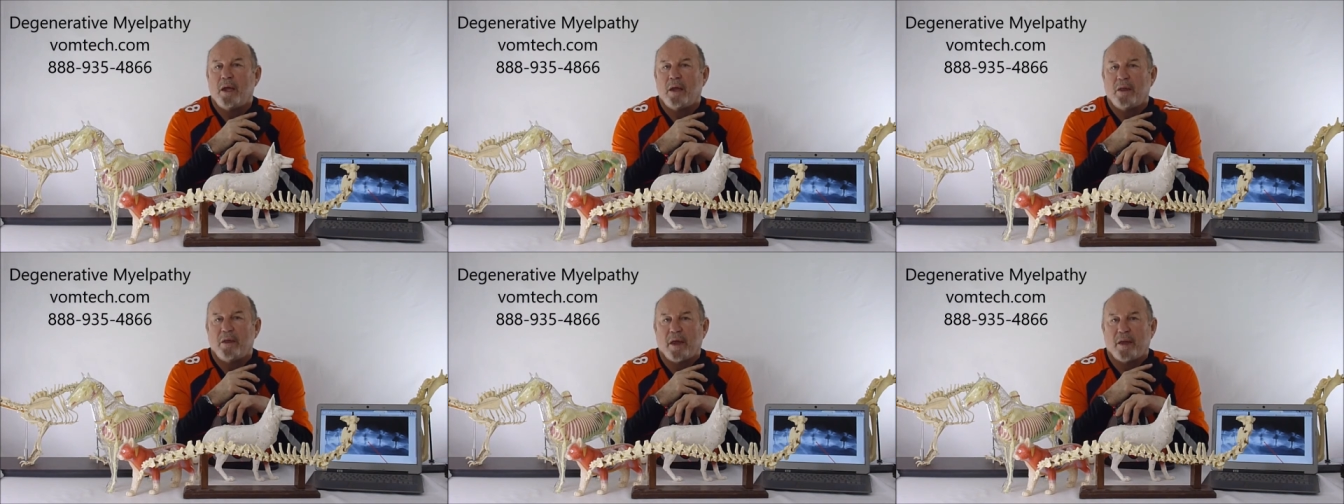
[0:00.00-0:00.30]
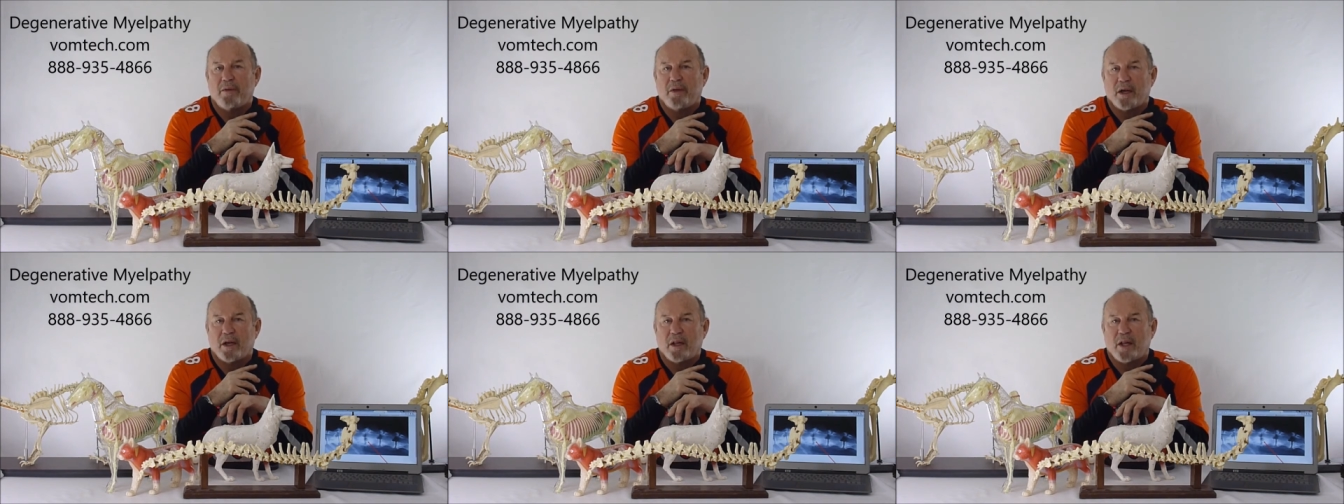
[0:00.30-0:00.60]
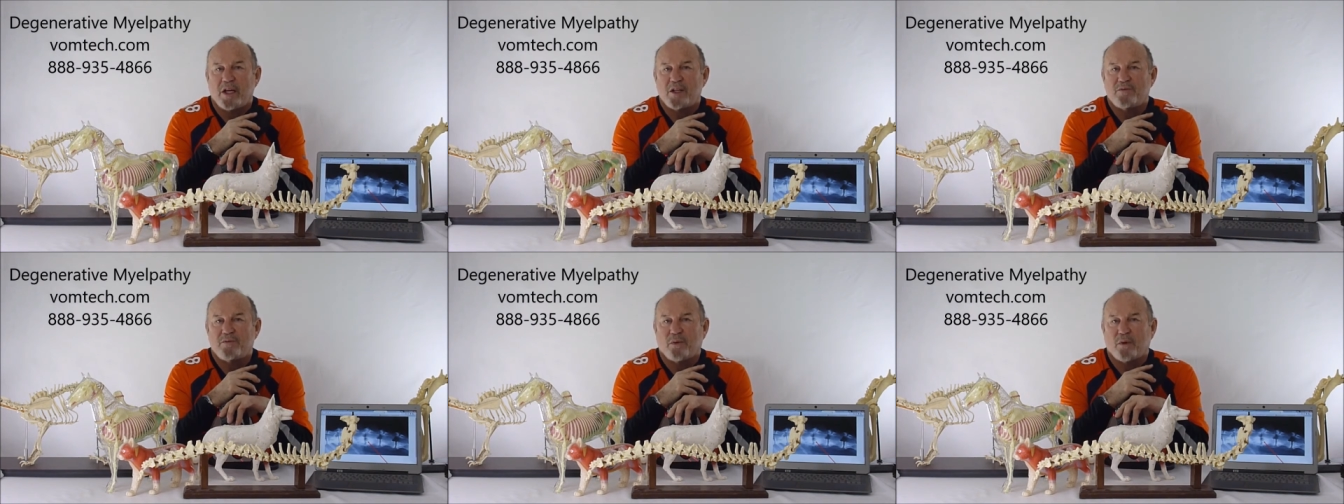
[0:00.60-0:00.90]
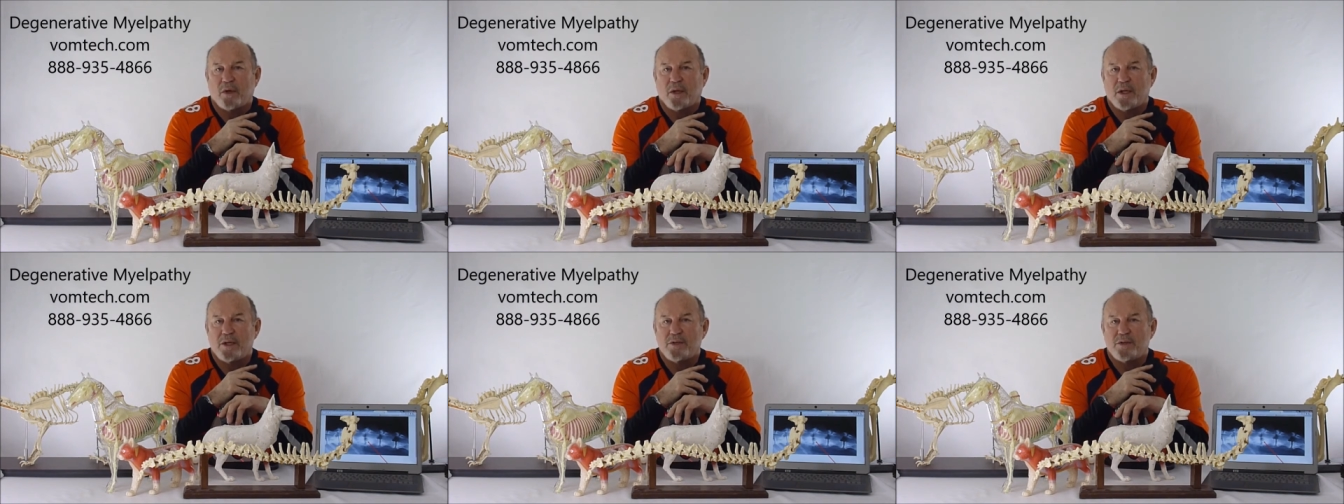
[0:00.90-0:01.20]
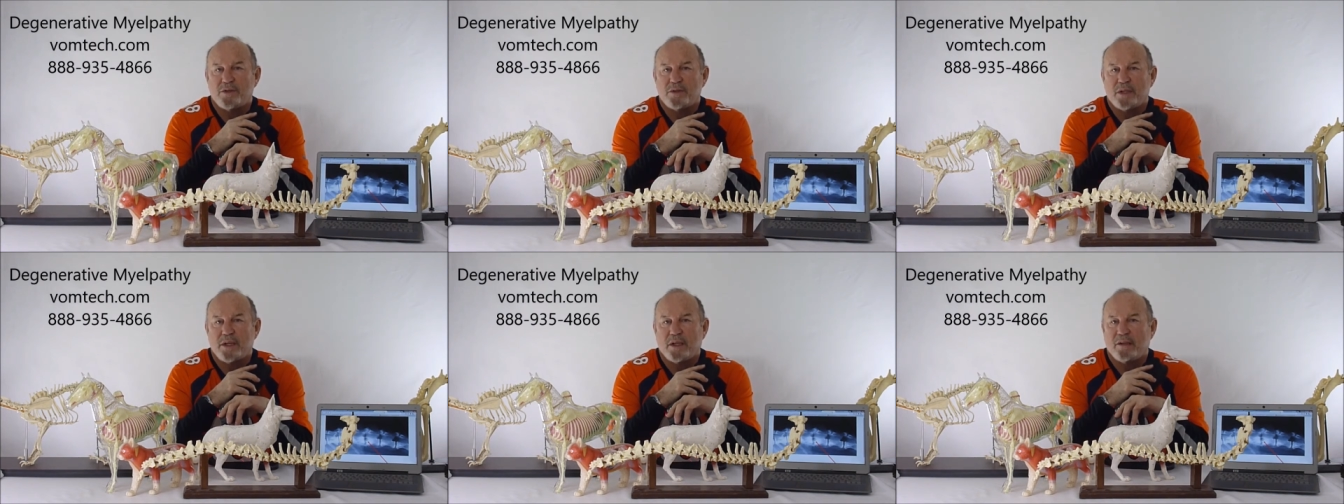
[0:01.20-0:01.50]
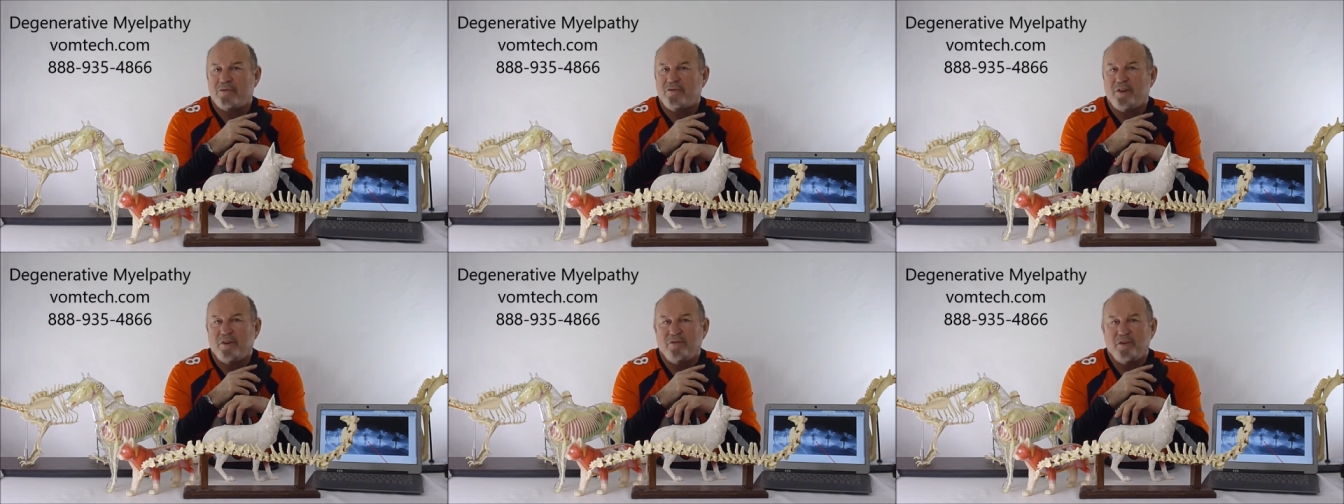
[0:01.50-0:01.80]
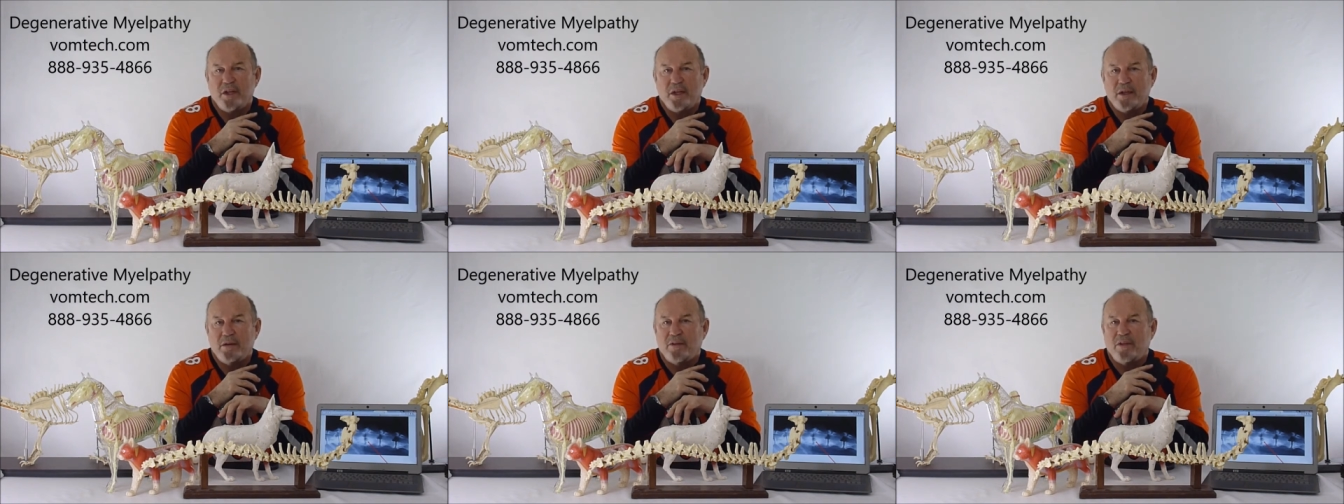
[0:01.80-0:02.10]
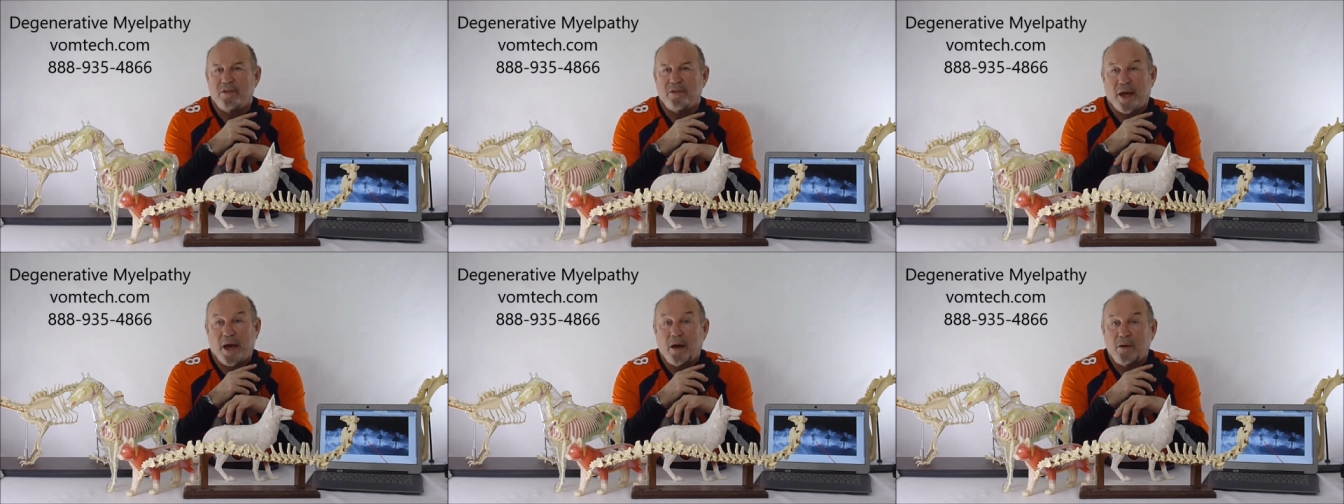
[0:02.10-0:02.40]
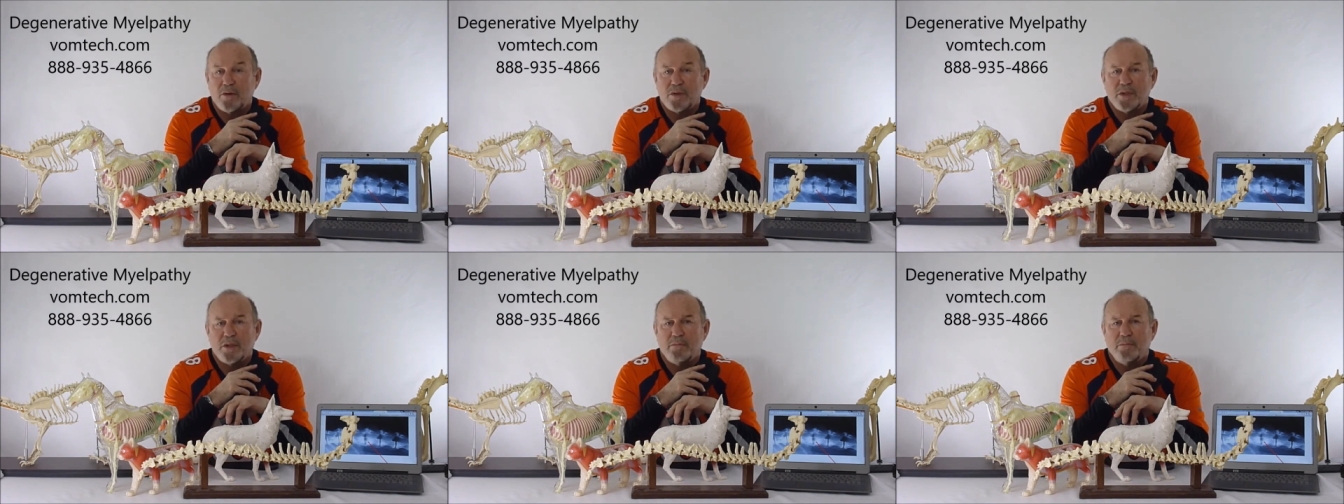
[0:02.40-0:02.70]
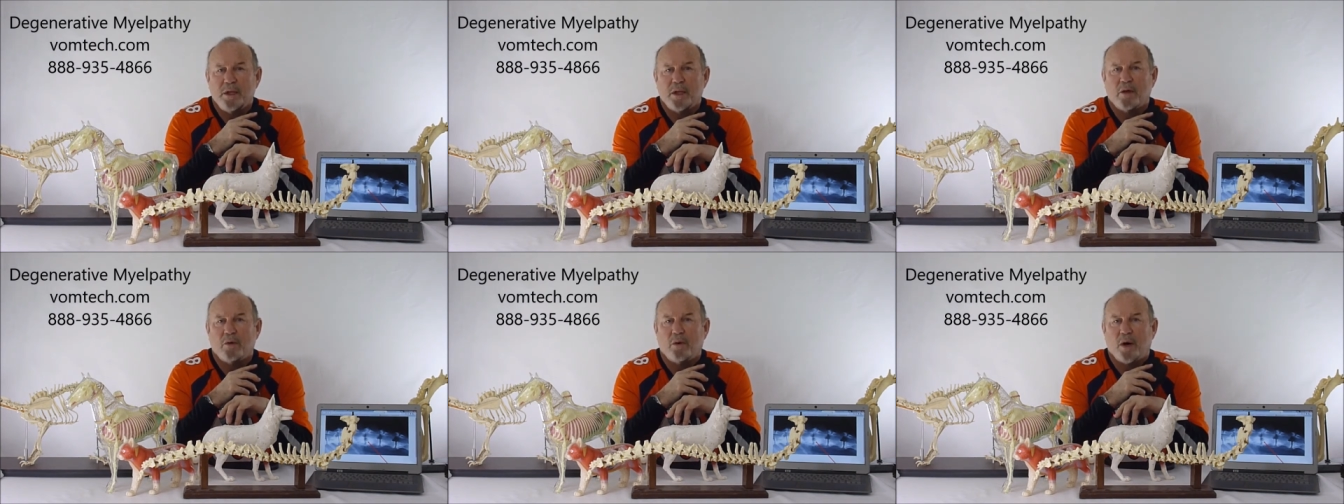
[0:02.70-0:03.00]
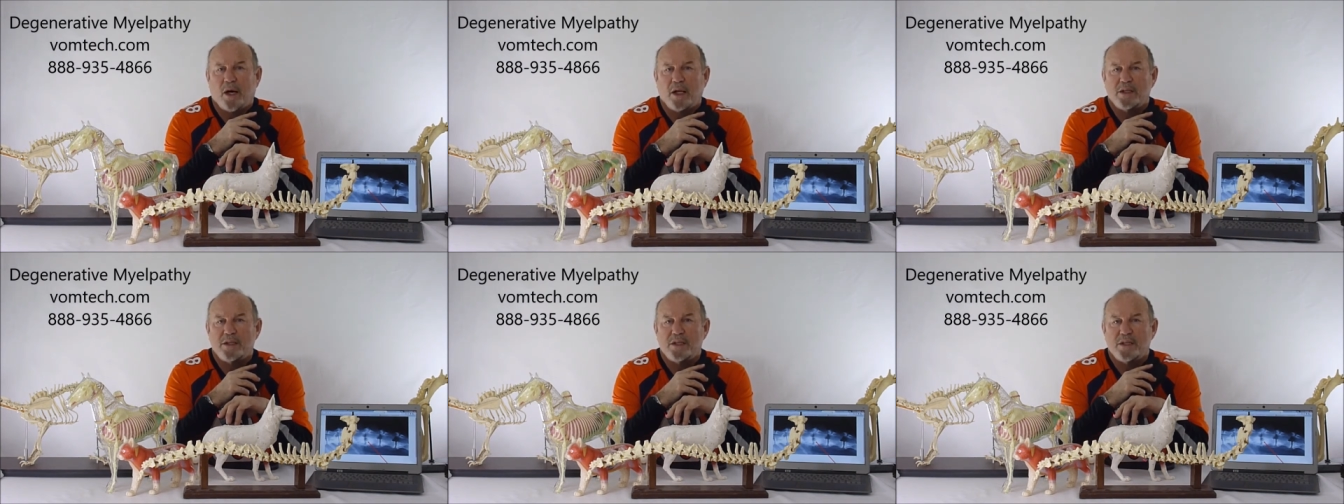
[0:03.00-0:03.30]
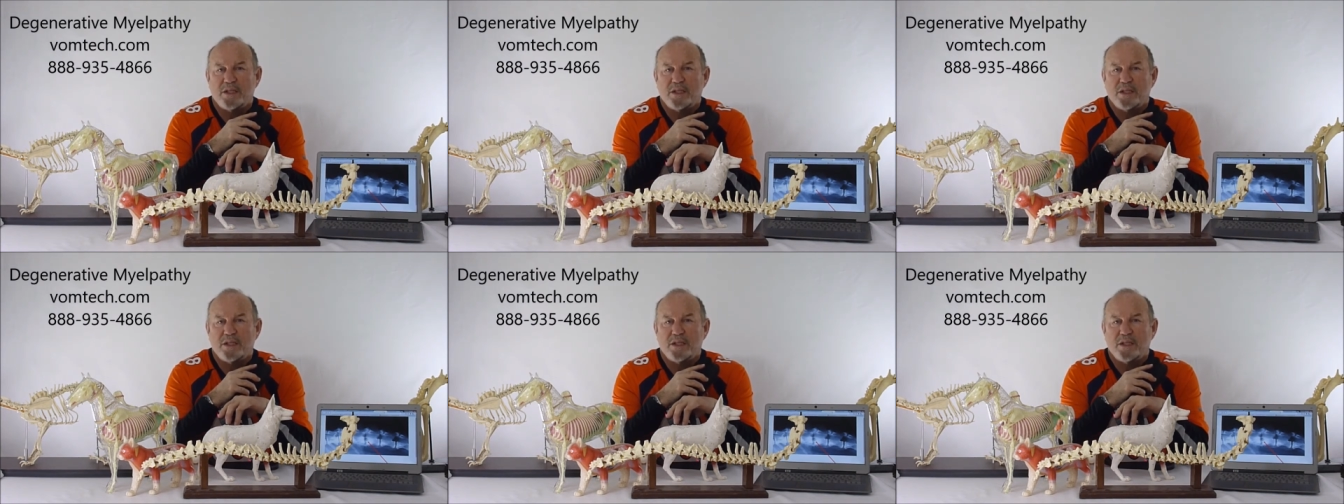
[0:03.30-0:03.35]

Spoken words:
the class 4 lasers at 15,000 milliwatts